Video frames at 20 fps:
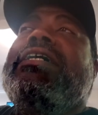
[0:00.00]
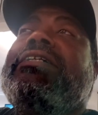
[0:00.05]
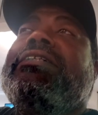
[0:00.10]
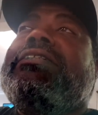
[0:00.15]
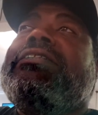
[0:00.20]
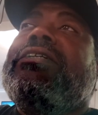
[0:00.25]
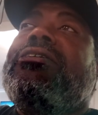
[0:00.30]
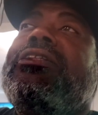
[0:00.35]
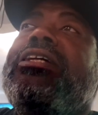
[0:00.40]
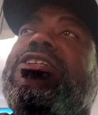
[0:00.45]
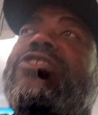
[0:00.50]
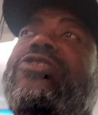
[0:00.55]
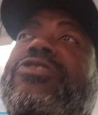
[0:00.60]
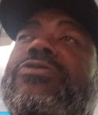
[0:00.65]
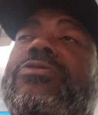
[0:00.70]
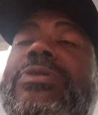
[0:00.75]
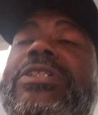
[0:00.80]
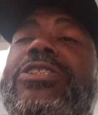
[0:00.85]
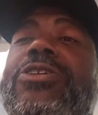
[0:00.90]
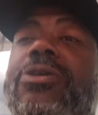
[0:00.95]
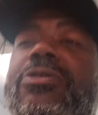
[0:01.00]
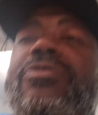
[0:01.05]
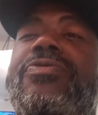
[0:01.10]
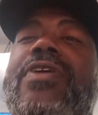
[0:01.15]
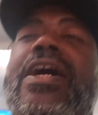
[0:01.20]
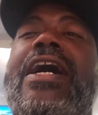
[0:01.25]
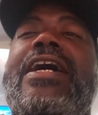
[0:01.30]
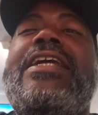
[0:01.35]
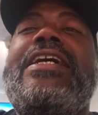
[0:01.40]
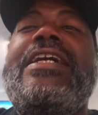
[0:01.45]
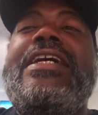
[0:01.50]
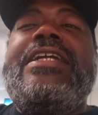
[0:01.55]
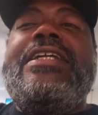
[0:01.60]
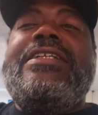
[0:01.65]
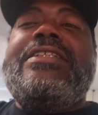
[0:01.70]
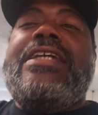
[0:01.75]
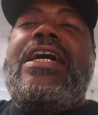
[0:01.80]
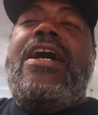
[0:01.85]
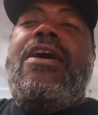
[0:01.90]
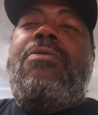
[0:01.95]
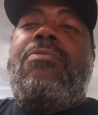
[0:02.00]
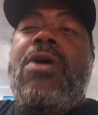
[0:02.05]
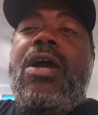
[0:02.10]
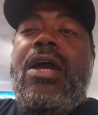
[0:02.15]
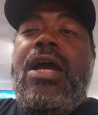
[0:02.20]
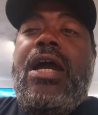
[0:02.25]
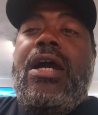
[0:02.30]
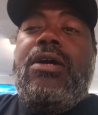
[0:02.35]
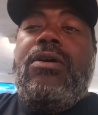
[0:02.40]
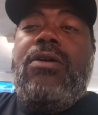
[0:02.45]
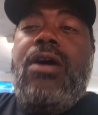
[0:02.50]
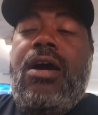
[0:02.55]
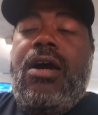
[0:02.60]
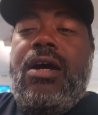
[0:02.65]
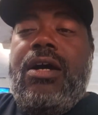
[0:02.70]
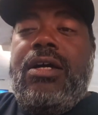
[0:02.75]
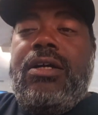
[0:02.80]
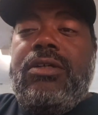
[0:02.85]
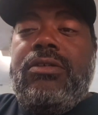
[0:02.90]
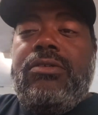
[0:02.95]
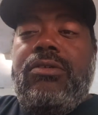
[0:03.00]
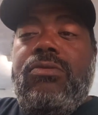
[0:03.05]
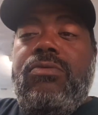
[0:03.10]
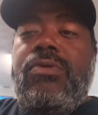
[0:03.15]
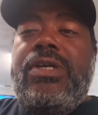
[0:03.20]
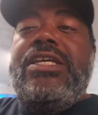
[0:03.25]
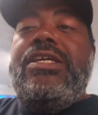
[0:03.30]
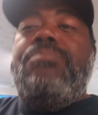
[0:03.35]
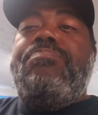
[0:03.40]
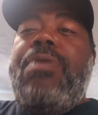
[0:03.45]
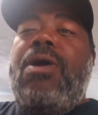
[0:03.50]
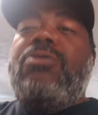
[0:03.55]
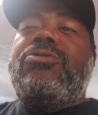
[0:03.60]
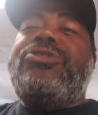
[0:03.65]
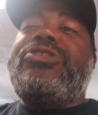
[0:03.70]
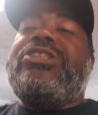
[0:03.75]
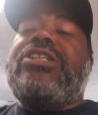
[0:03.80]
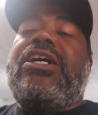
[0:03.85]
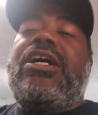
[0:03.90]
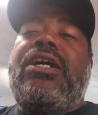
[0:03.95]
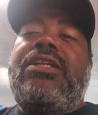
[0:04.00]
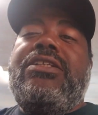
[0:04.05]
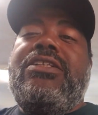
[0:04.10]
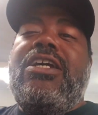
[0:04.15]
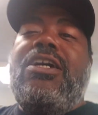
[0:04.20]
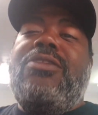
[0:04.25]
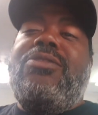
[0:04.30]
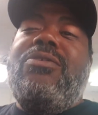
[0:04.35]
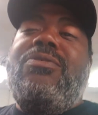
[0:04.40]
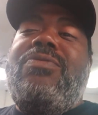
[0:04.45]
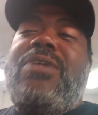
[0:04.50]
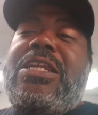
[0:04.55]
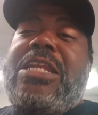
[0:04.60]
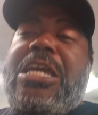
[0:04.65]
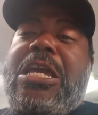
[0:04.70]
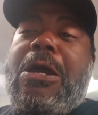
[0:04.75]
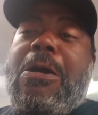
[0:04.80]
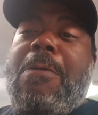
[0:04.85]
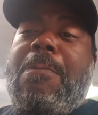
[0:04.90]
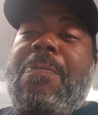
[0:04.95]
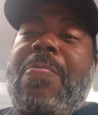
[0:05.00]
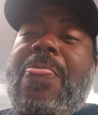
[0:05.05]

so that you will be notified anytime uh, we post another video.